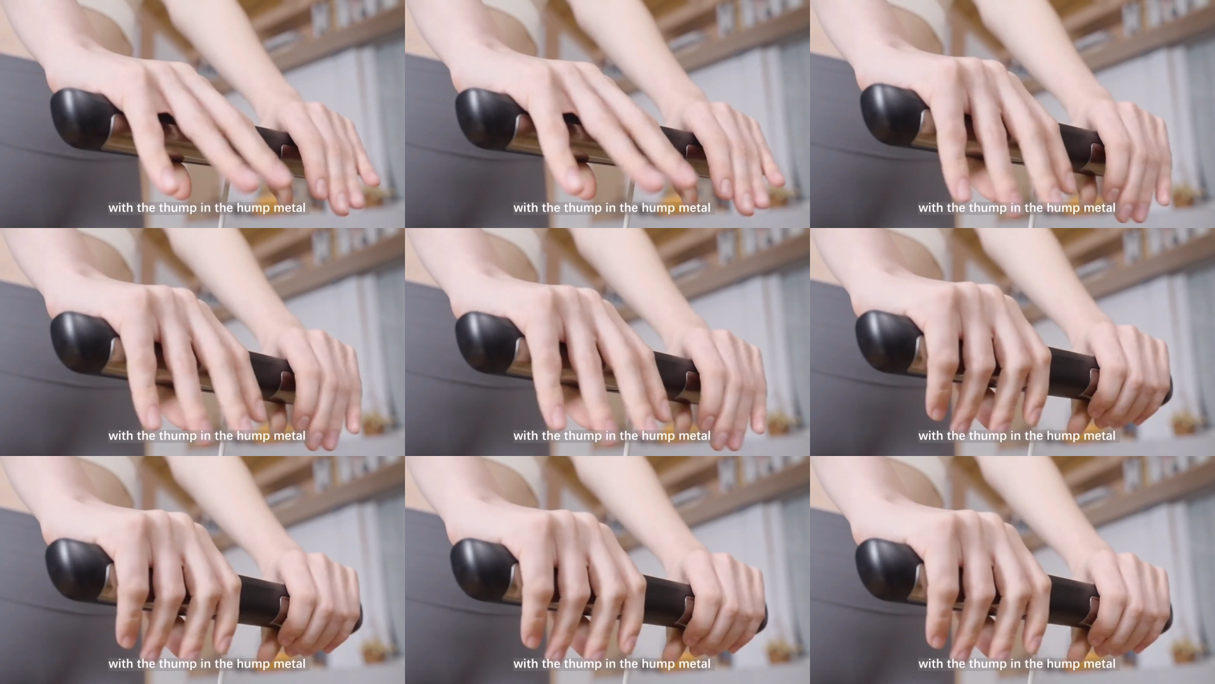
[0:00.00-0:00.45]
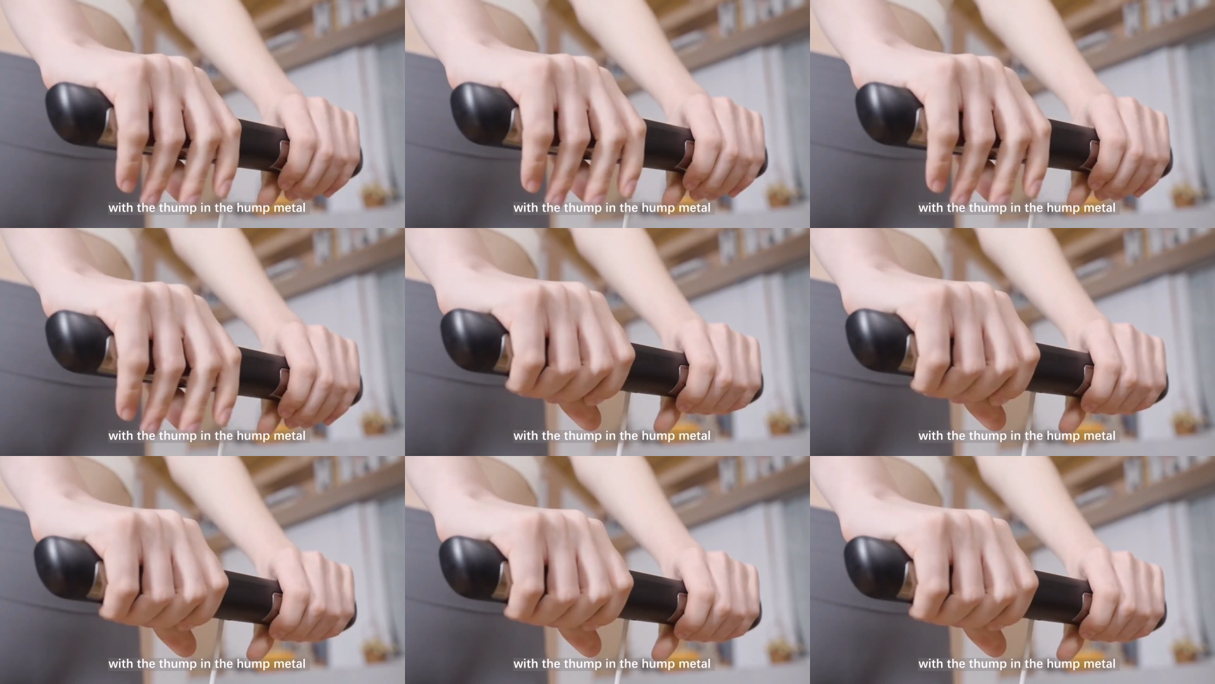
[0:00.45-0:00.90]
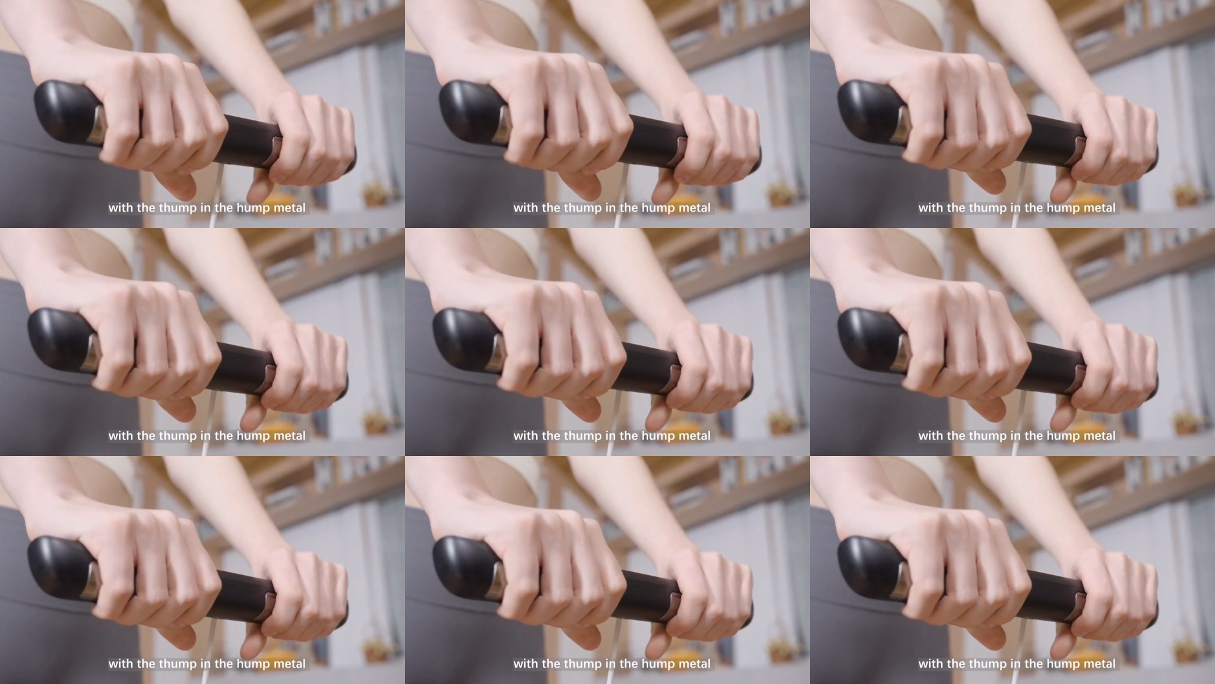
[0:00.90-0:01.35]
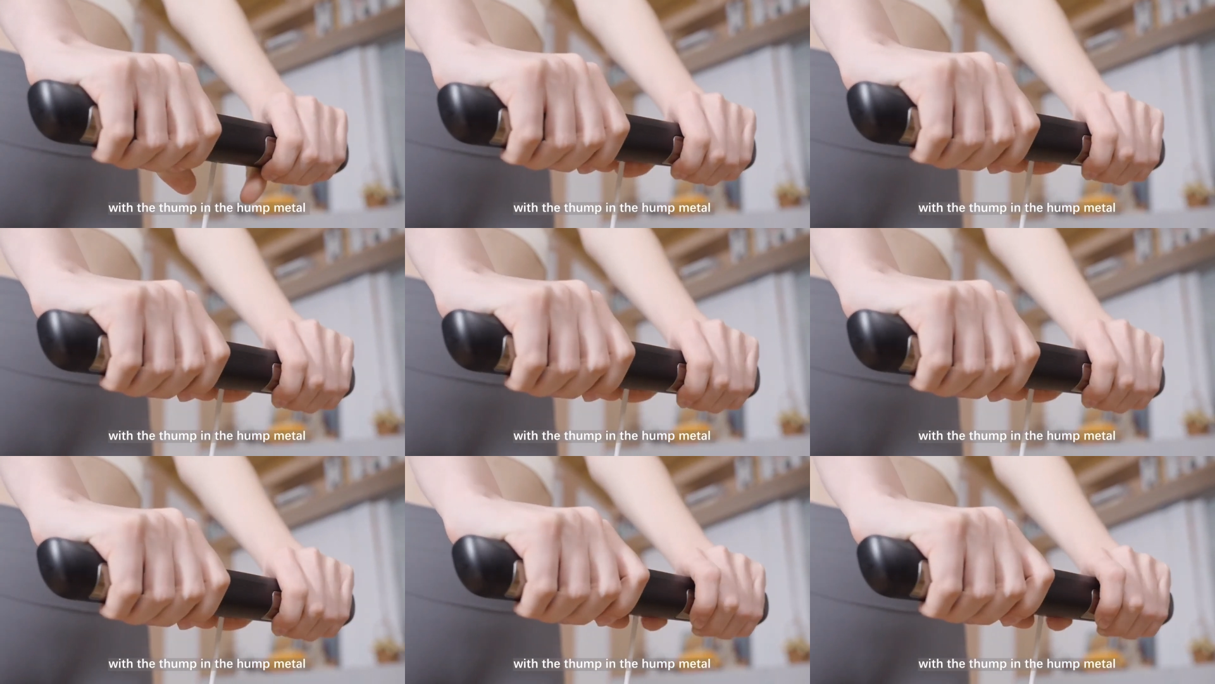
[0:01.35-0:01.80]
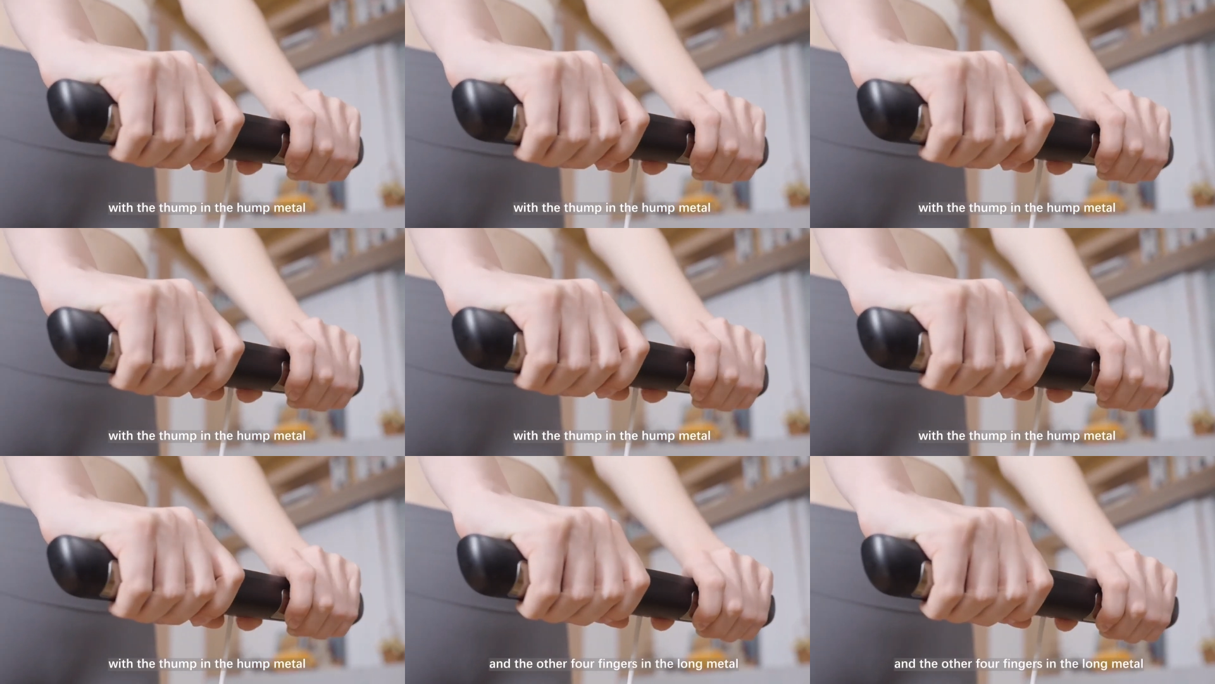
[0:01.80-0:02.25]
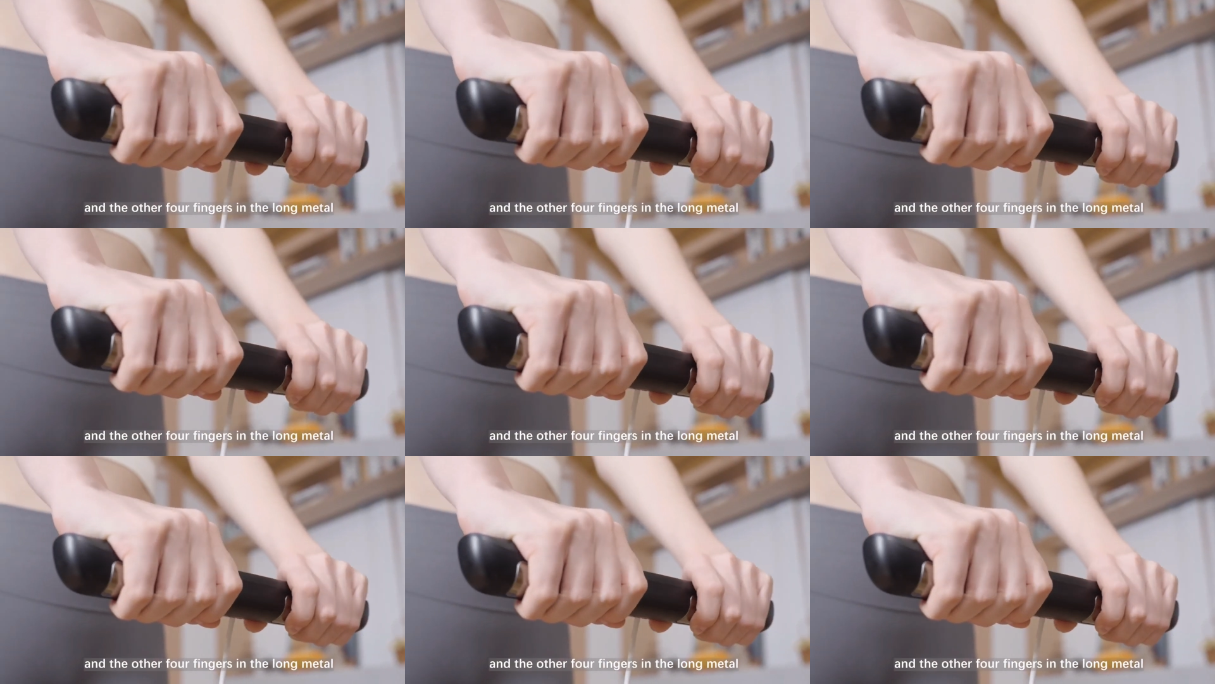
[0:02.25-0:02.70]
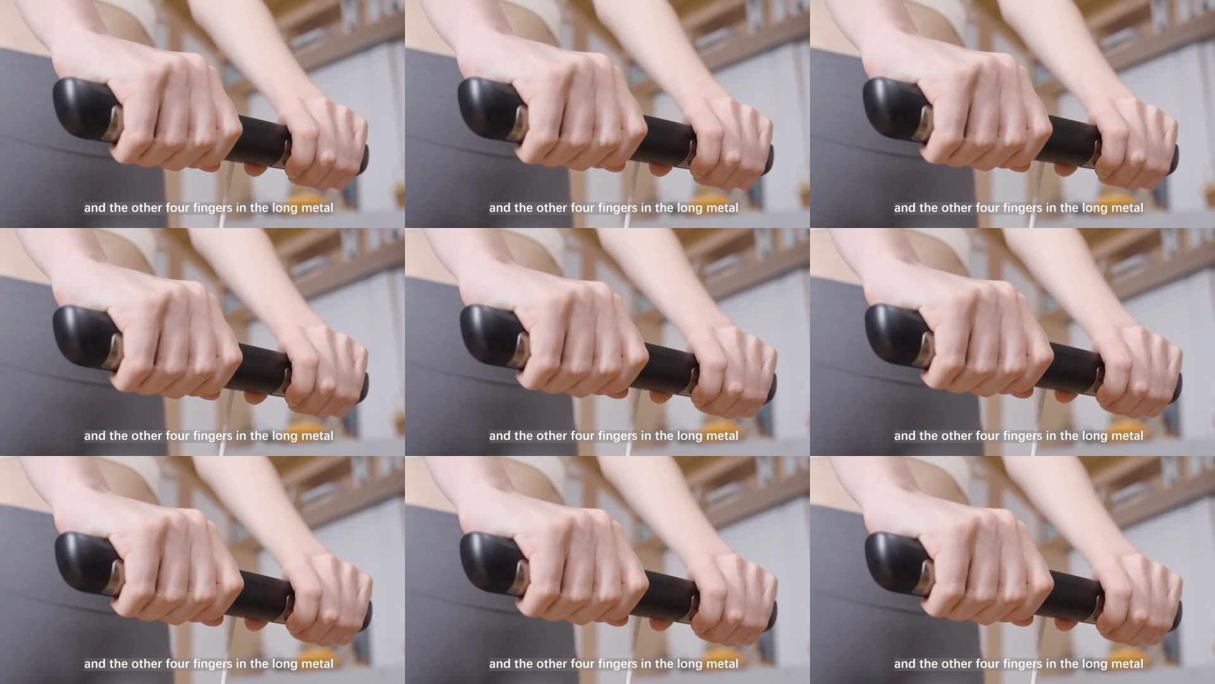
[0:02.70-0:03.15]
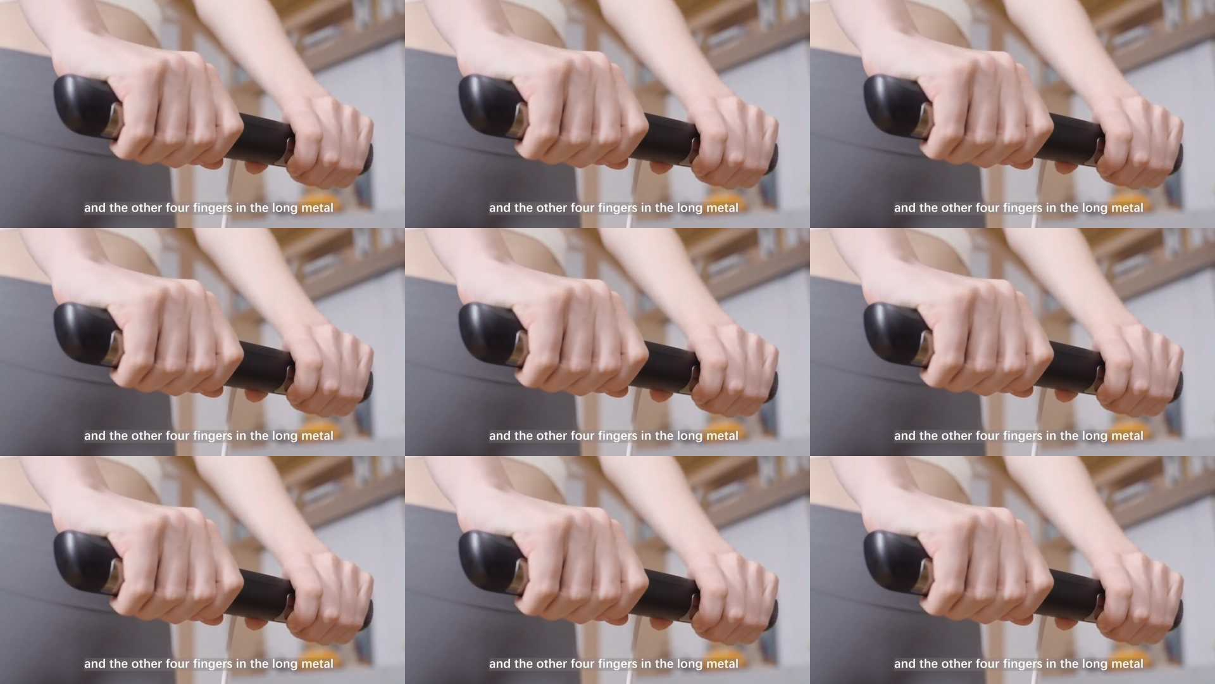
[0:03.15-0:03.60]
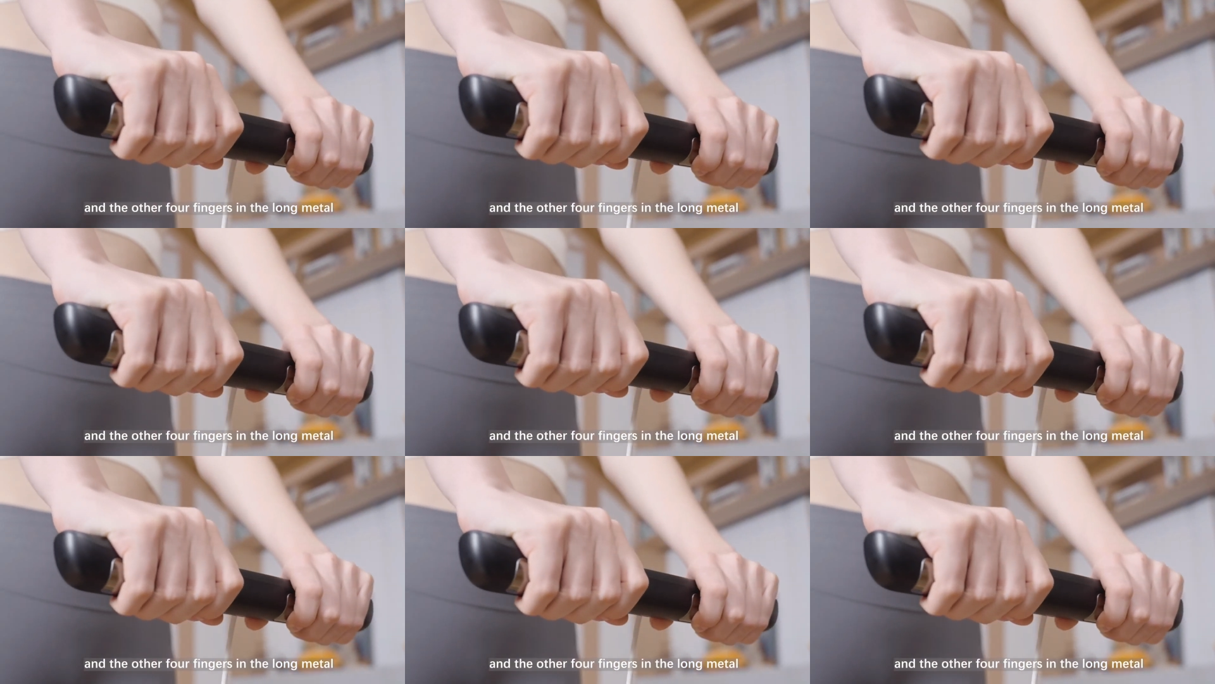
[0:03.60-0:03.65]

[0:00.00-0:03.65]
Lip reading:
No face is visible, so there are no lips to read.